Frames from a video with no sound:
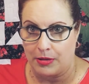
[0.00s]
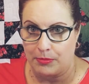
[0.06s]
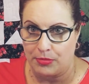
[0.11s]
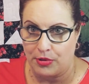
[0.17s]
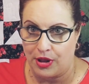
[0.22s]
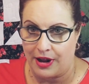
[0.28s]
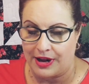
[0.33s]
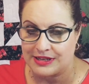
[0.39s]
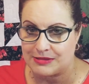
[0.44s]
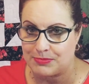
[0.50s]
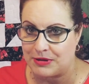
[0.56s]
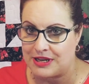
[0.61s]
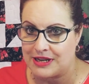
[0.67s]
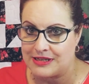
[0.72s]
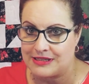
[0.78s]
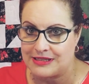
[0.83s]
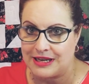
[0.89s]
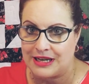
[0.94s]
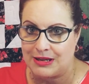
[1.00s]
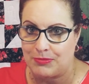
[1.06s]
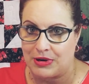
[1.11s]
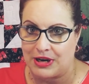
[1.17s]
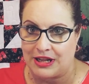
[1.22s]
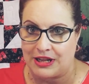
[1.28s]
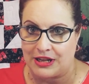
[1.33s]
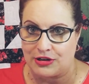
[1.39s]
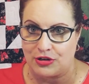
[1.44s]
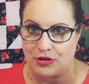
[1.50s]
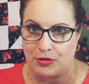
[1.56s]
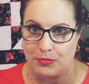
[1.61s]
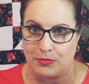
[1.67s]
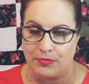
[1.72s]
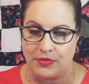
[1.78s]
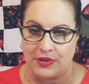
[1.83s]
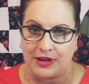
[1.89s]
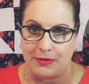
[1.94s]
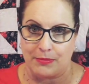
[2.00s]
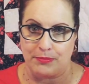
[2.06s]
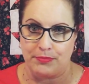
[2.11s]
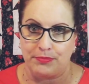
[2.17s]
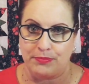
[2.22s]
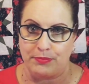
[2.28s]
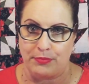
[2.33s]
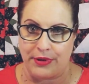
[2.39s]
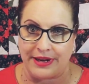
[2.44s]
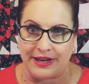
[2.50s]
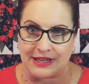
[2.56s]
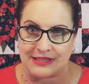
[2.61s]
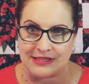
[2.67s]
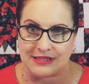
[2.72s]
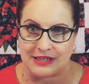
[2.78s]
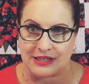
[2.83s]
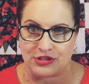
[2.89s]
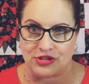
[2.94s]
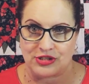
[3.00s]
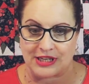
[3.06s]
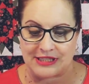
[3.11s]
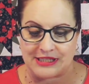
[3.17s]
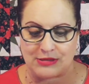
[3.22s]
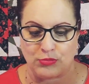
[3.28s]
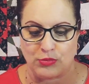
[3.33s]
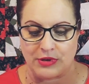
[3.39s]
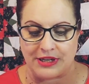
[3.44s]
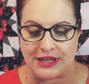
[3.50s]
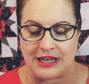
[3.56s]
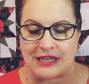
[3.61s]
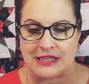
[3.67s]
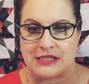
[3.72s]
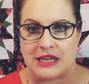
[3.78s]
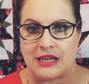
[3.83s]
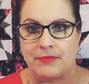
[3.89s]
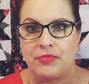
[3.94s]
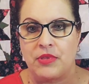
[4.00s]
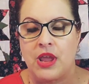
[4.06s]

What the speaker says: blocks, because anybody can do a blanket stitch. That's really easy.